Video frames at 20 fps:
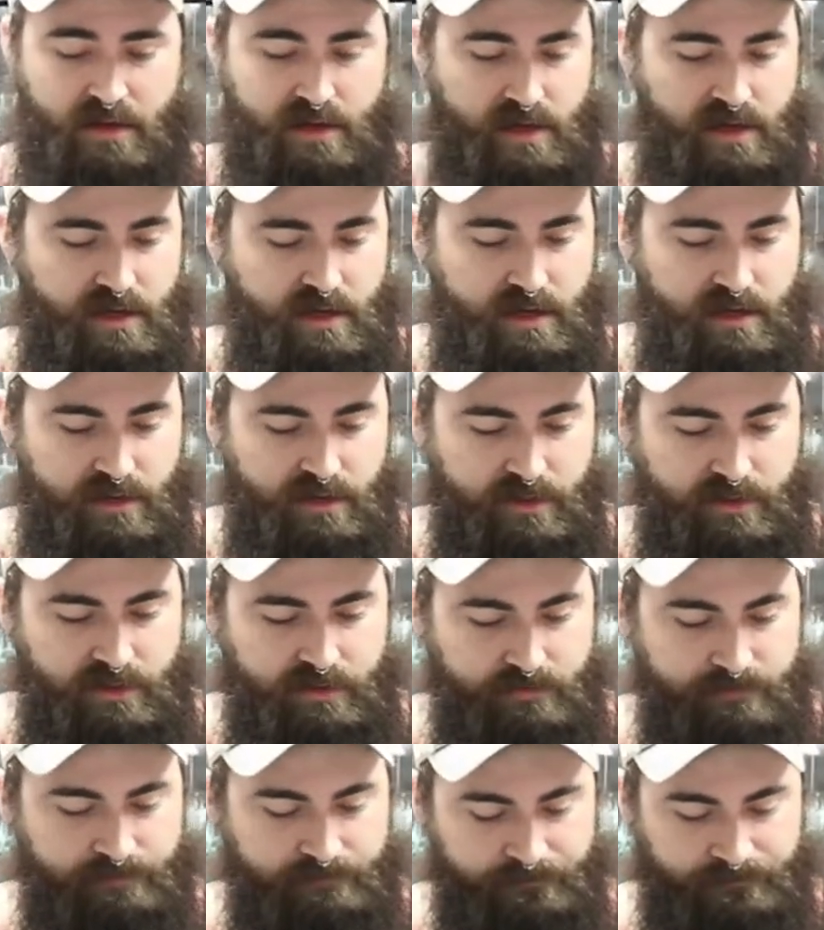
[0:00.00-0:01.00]

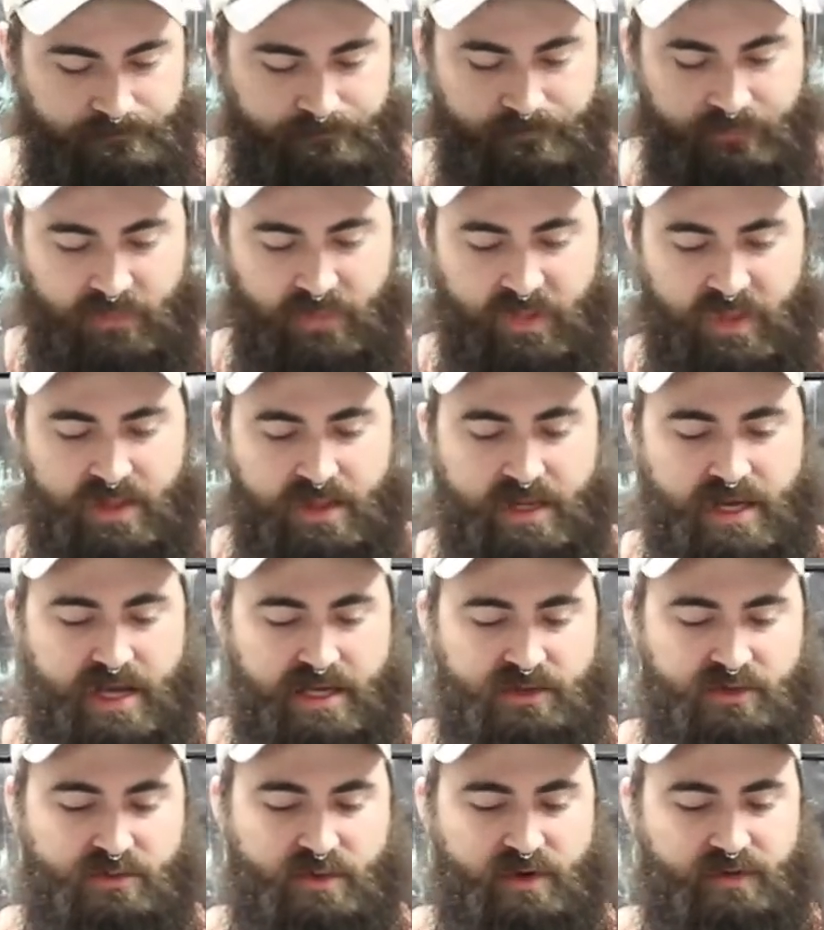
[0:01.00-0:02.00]
Um,
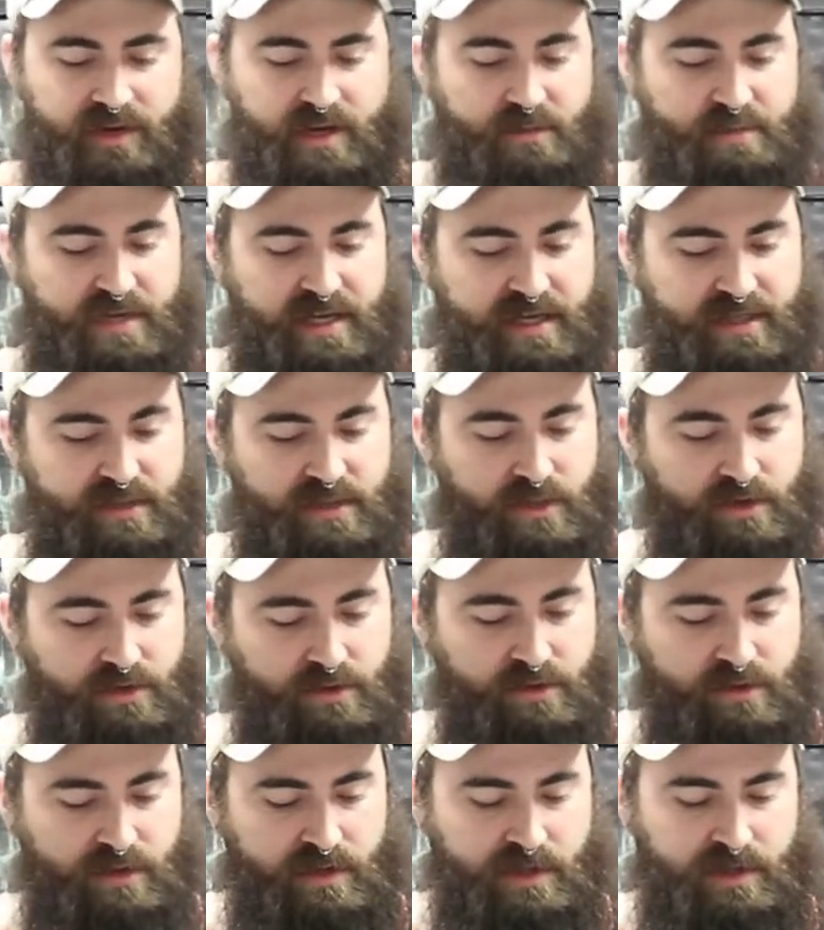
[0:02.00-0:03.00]
next, we're moving to
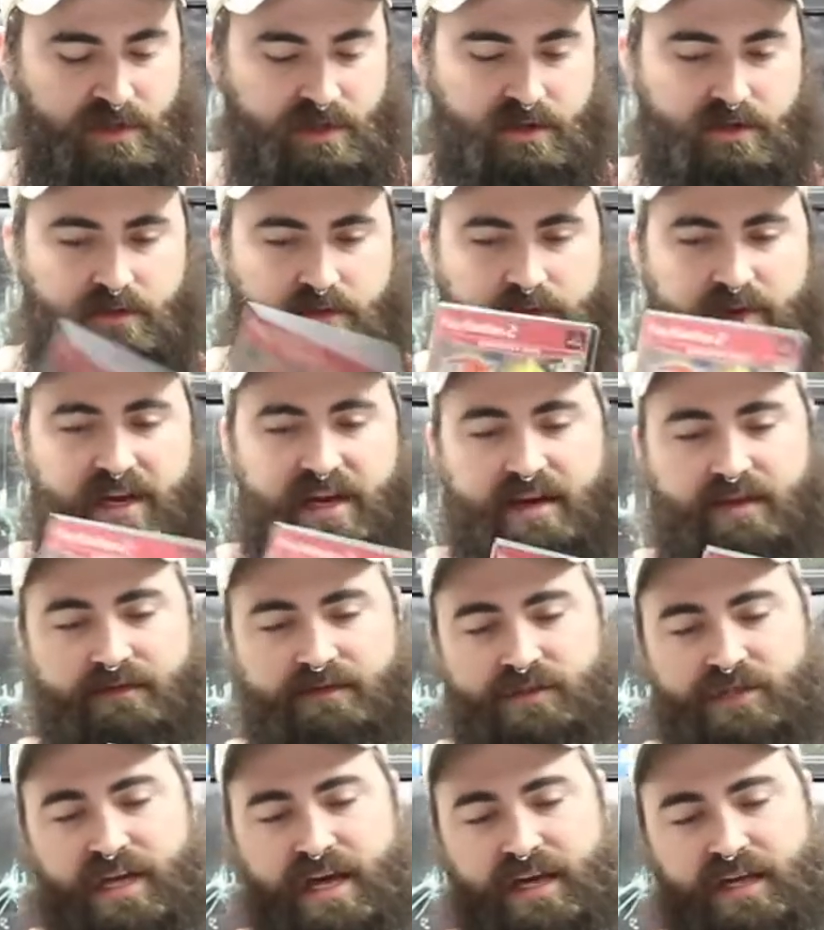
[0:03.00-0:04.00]
PS2. We have
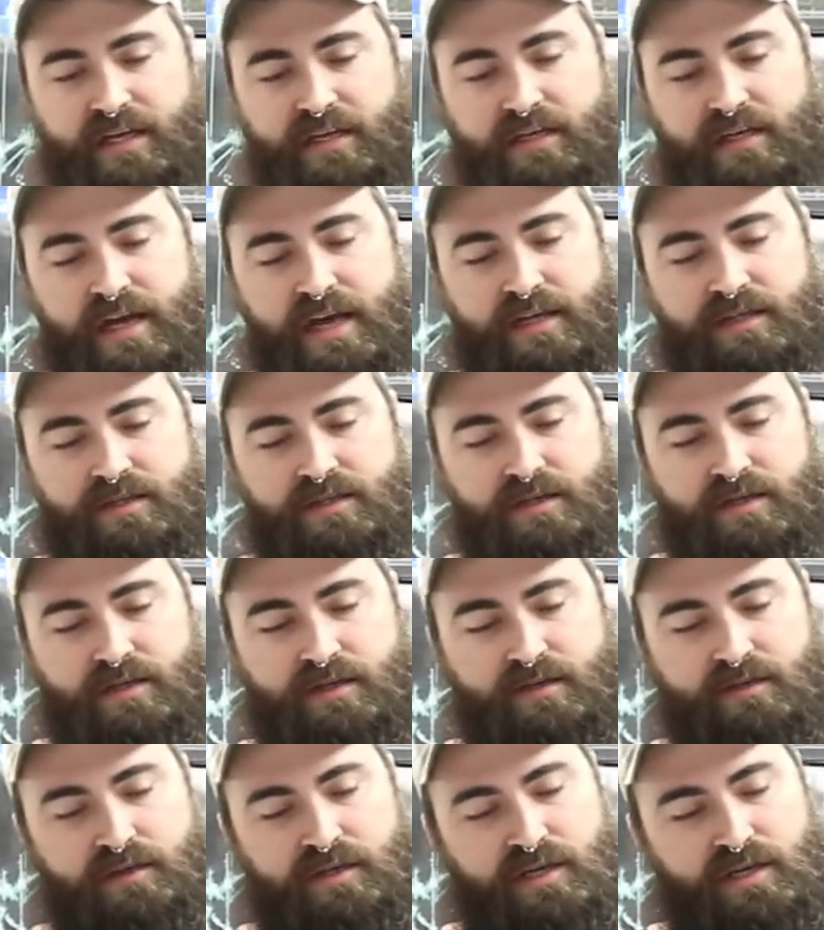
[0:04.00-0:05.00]
Jak and
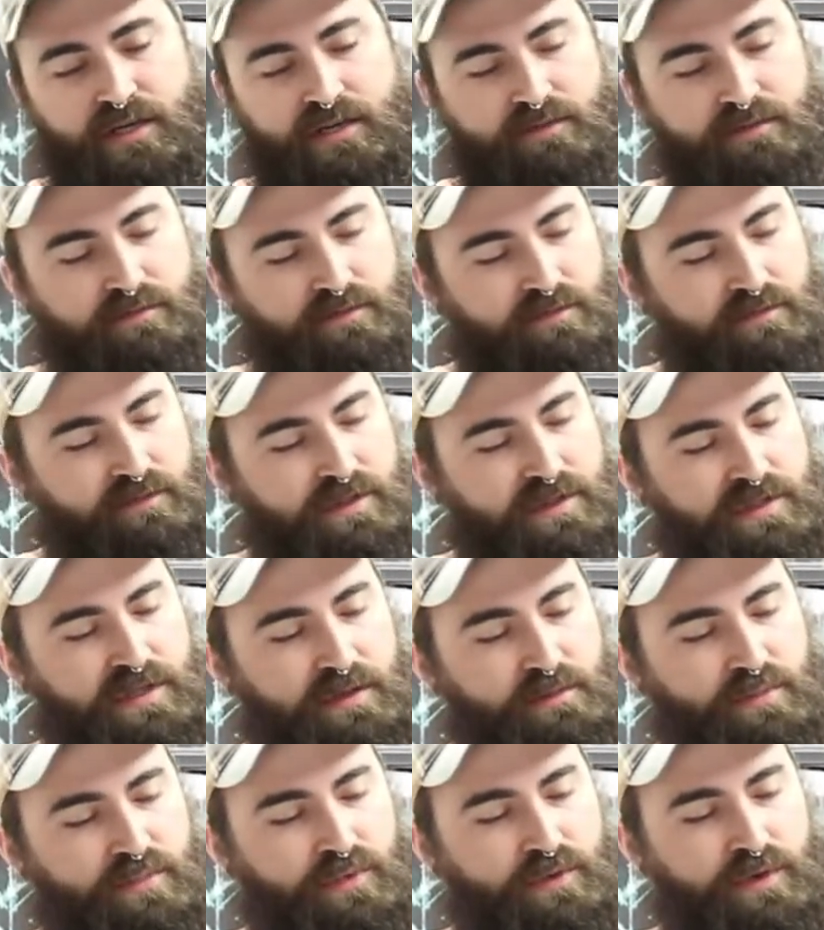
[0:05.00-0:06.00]
Daxter. the what is that?
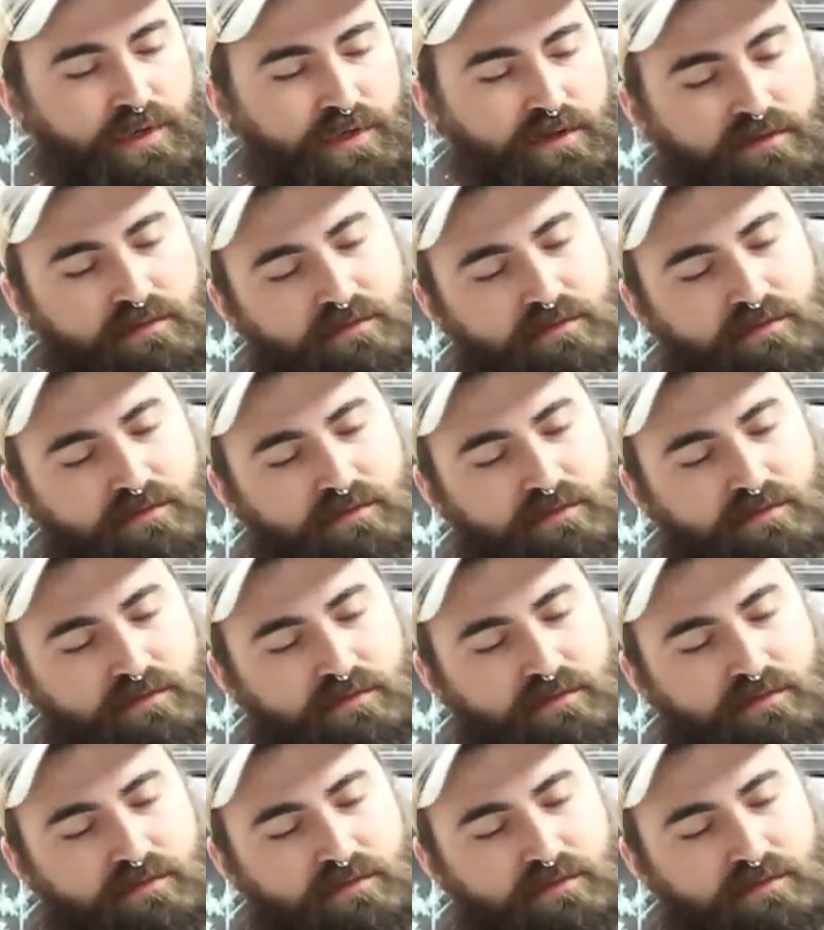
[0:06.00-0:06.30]
Pre,